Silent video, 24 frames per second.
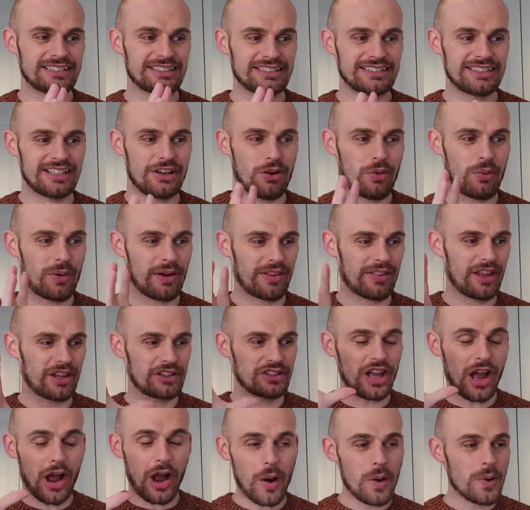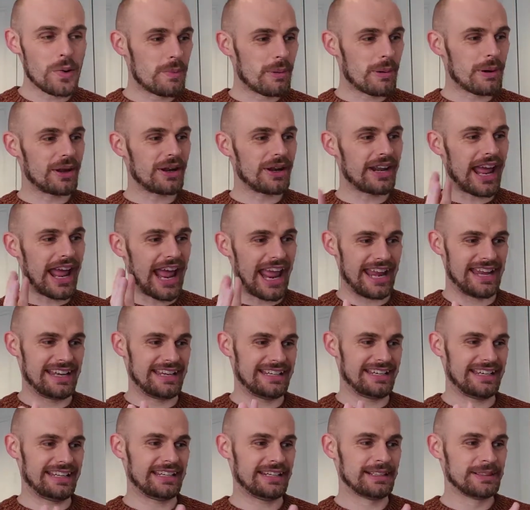still one of those
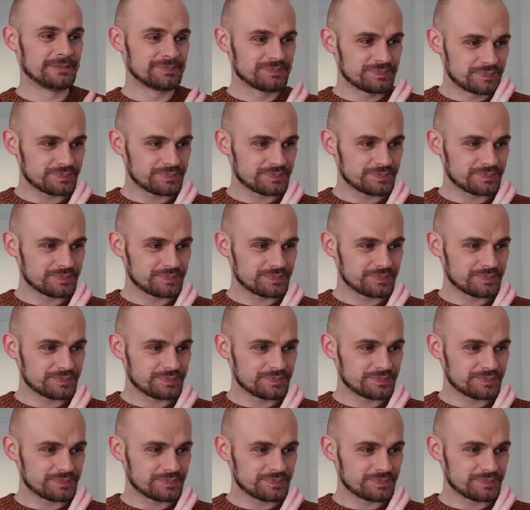open-ended